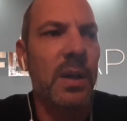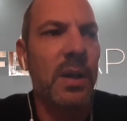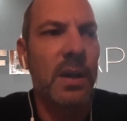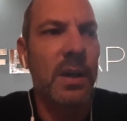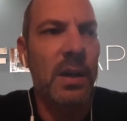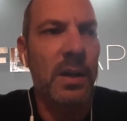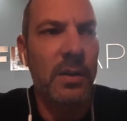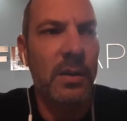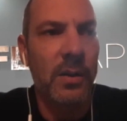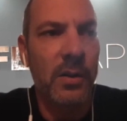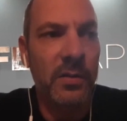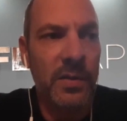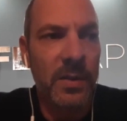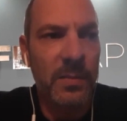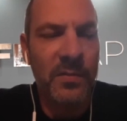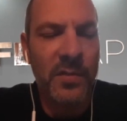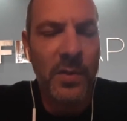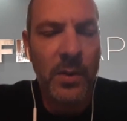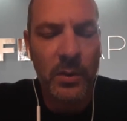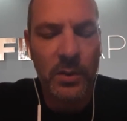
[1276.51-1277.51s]
A lot of them
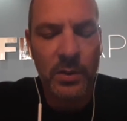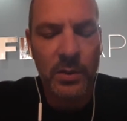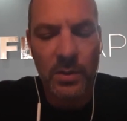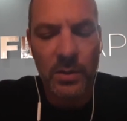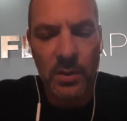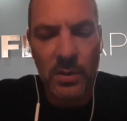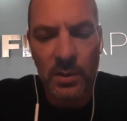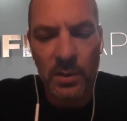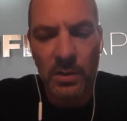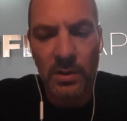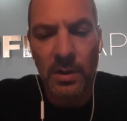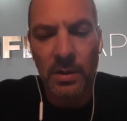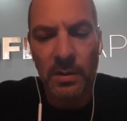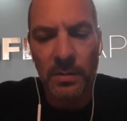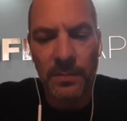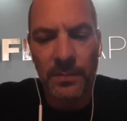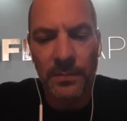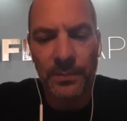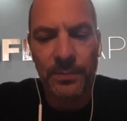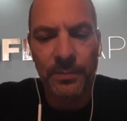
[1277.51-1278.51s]
focus on
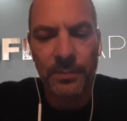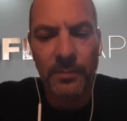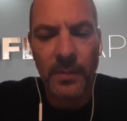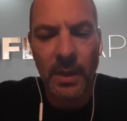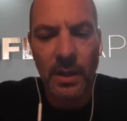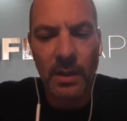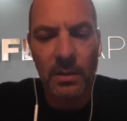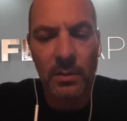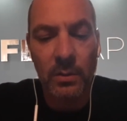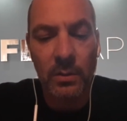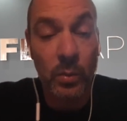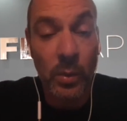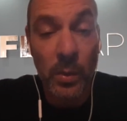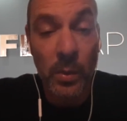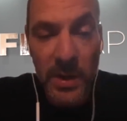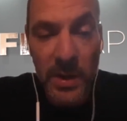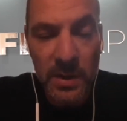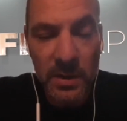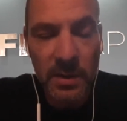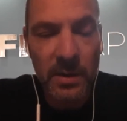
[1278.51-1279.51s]

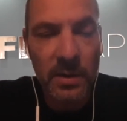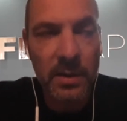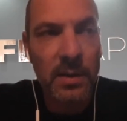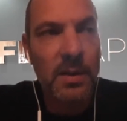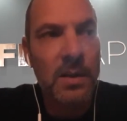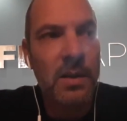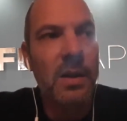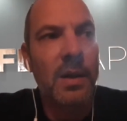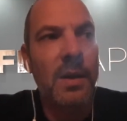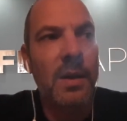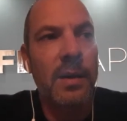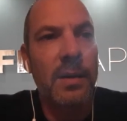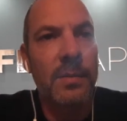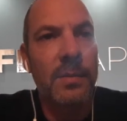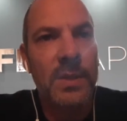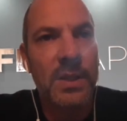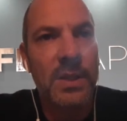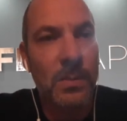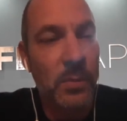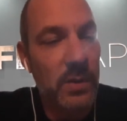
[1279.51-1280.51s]
women.
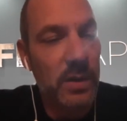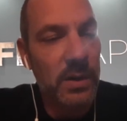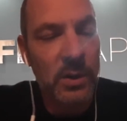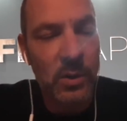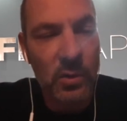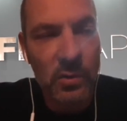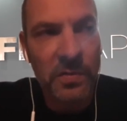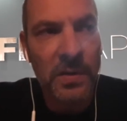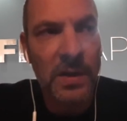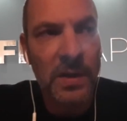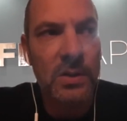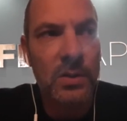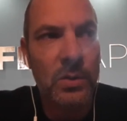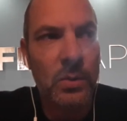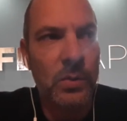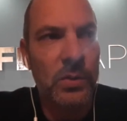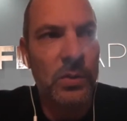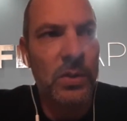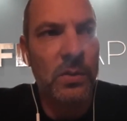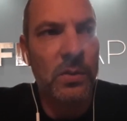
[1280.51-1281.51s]
Some of the new funds
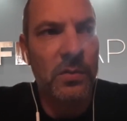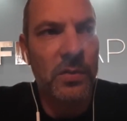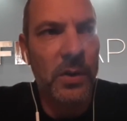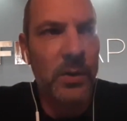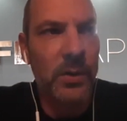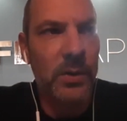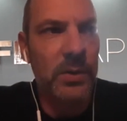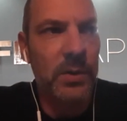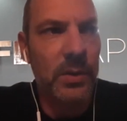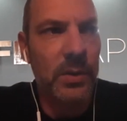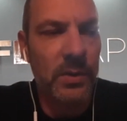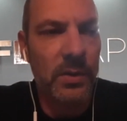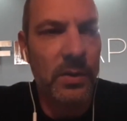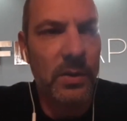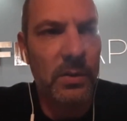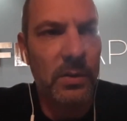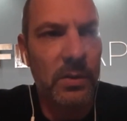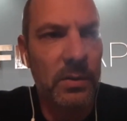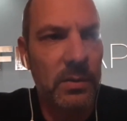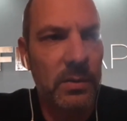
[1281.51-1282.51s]
also focus on
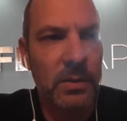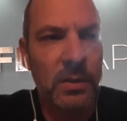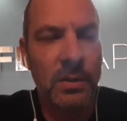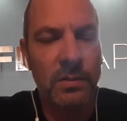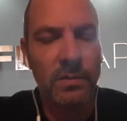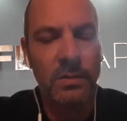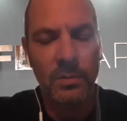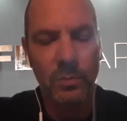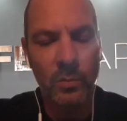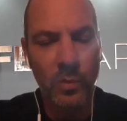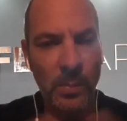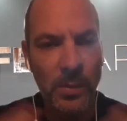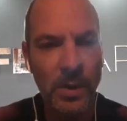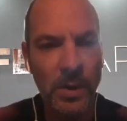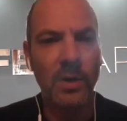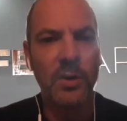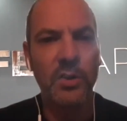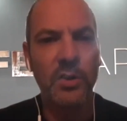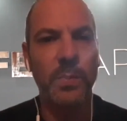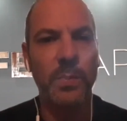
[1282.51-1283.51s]
women
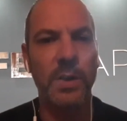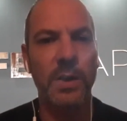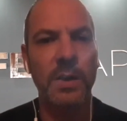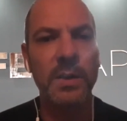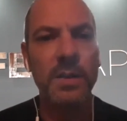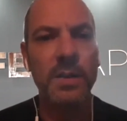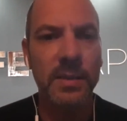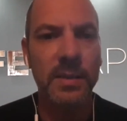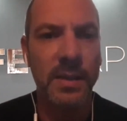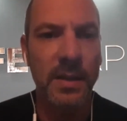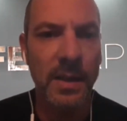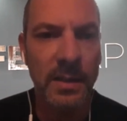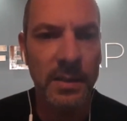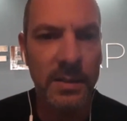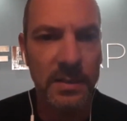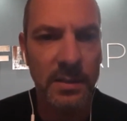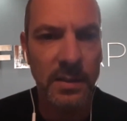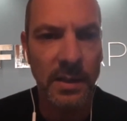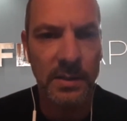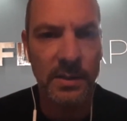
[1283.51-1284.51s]
entrepreneurs, and that's
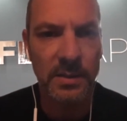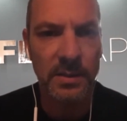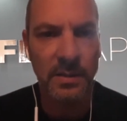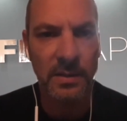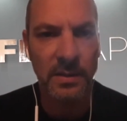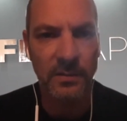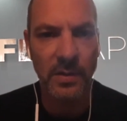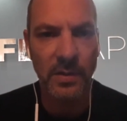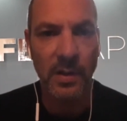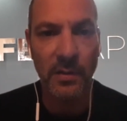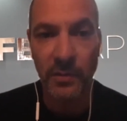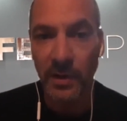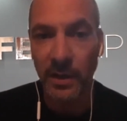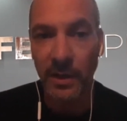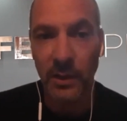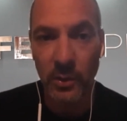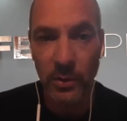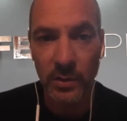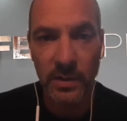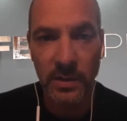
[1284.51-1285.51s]
a very
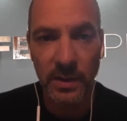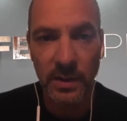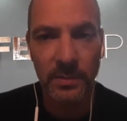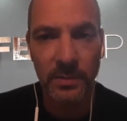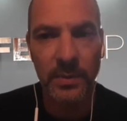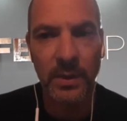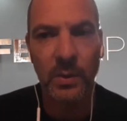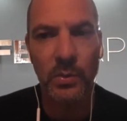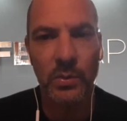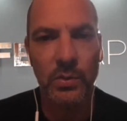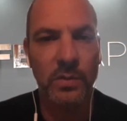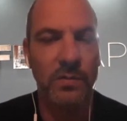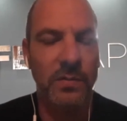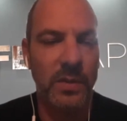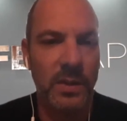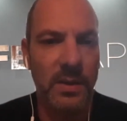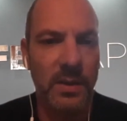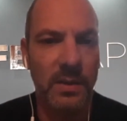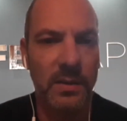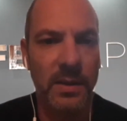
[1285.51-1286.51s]
good thing because of
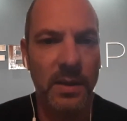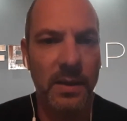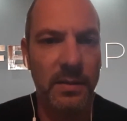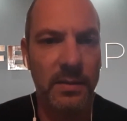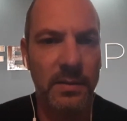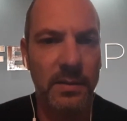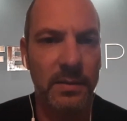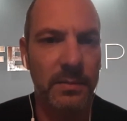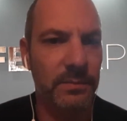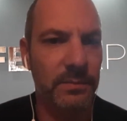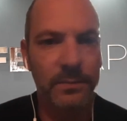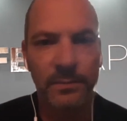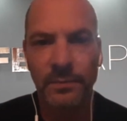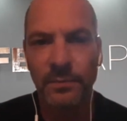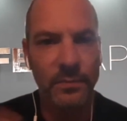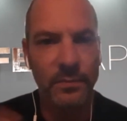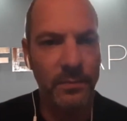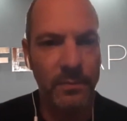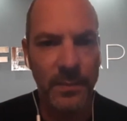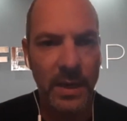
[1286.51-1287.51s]
the
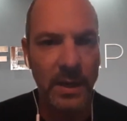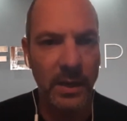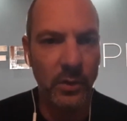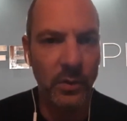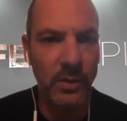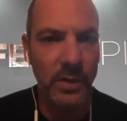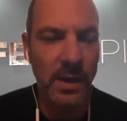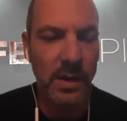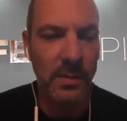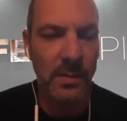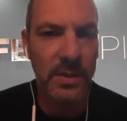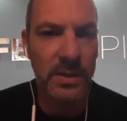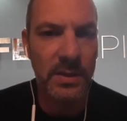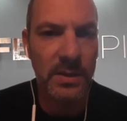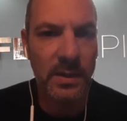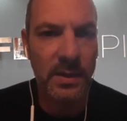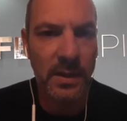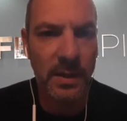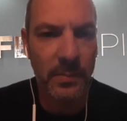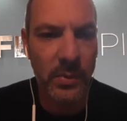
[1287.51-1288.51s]
many good elements that
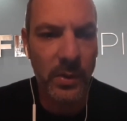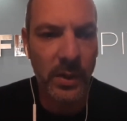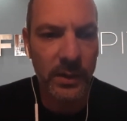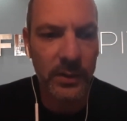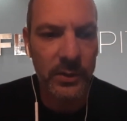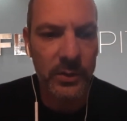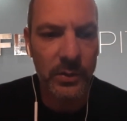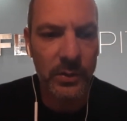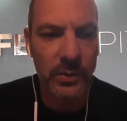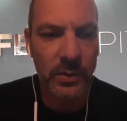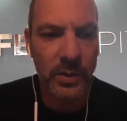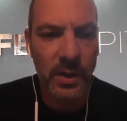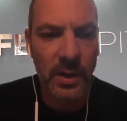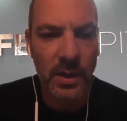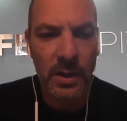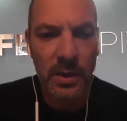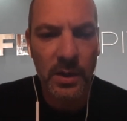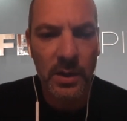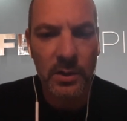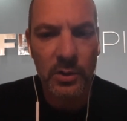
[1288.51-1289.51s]
they bring
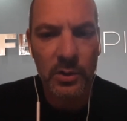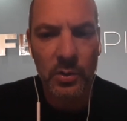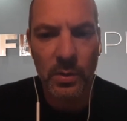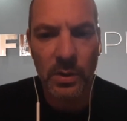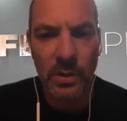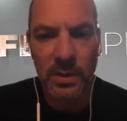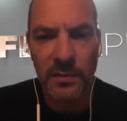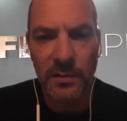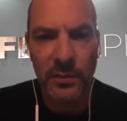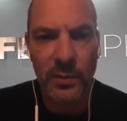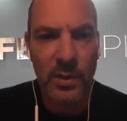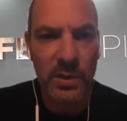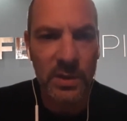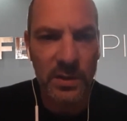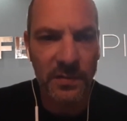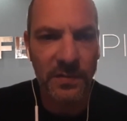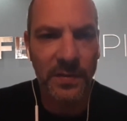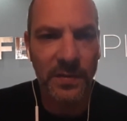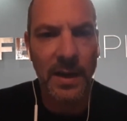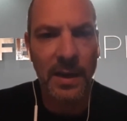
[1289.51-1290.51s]
to a
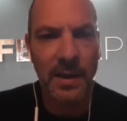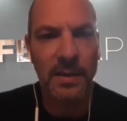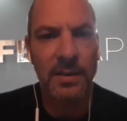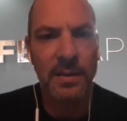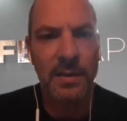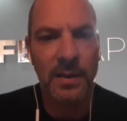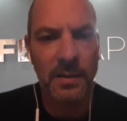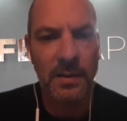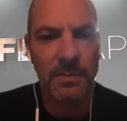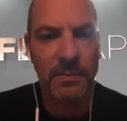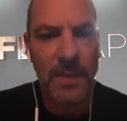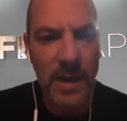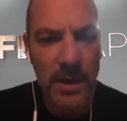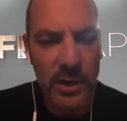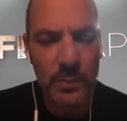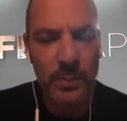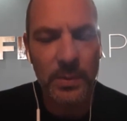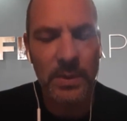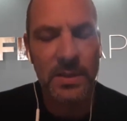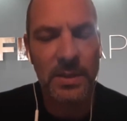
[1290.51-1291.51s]
diversified
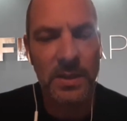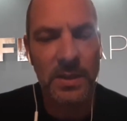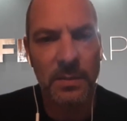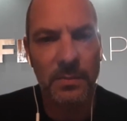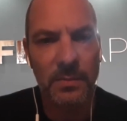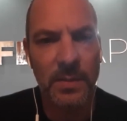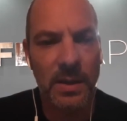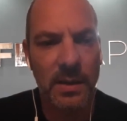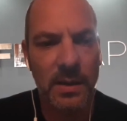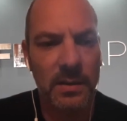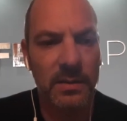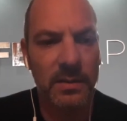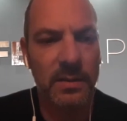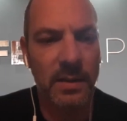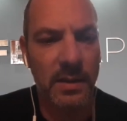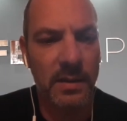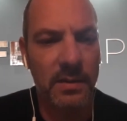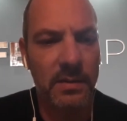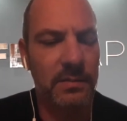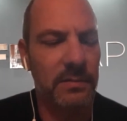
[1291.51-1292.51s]
management team and
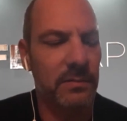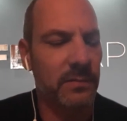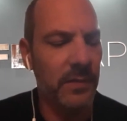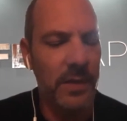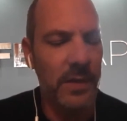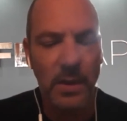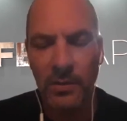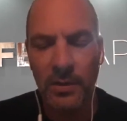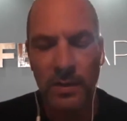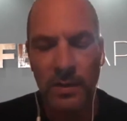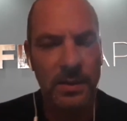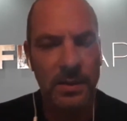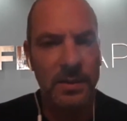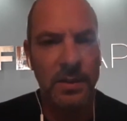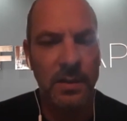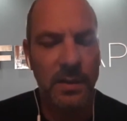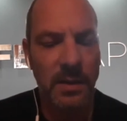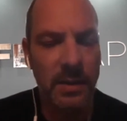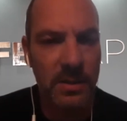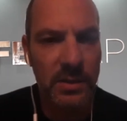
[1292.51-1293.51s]
founders
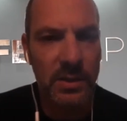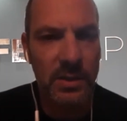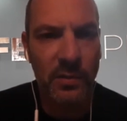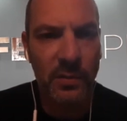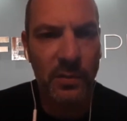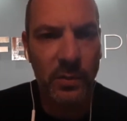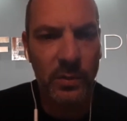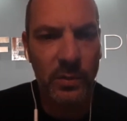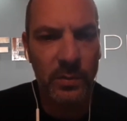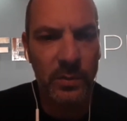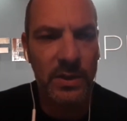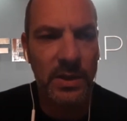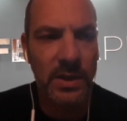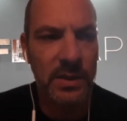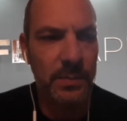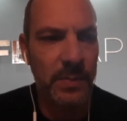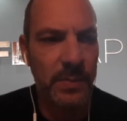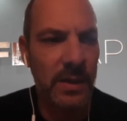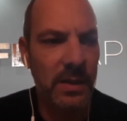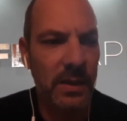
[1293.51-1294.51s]
and so forth, which has
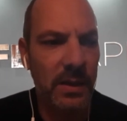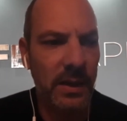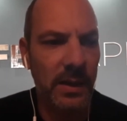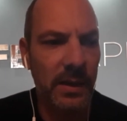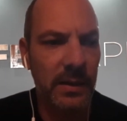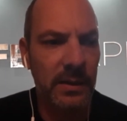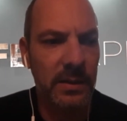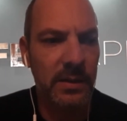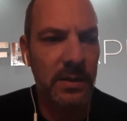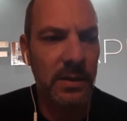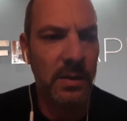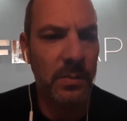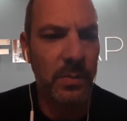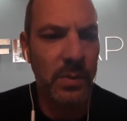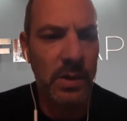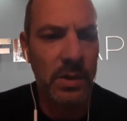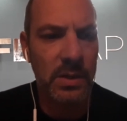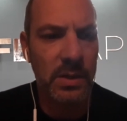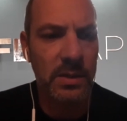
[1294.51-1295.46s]
been neglected in the past.